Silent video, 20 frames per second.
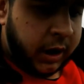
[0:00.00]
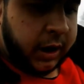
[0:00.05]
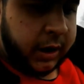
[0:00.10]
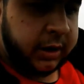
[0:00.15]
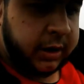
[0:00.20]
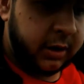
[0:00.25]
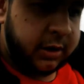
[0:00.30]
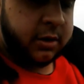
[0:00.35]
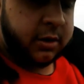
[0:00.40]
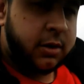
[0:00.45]

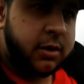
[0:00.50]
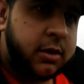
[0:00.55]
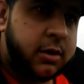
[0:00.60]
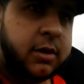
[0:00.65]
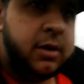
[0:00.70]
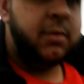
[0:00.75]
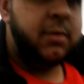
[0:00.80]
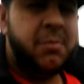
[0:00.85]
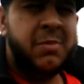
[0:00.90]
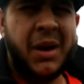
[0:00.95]
and
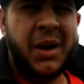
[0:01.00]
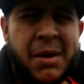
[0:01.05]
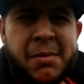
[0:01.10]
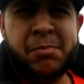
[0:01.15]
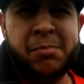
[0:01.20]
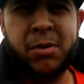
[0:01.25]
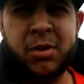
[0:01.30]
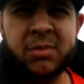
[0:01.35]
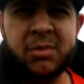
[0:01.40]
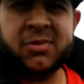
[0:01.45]
buy
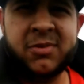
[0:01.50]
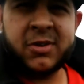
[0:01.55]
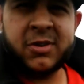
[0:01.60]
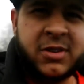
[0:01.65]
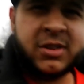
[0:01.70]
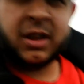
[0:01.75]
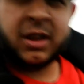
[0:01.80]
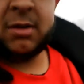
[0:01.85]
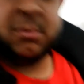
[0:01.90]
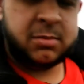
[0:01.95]
a bulb
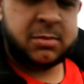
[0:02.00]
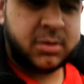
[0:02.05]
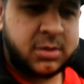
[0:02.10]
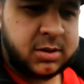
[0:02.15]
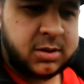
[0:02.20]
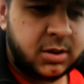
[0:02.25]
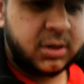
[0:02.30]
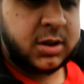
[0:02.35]
for the lamp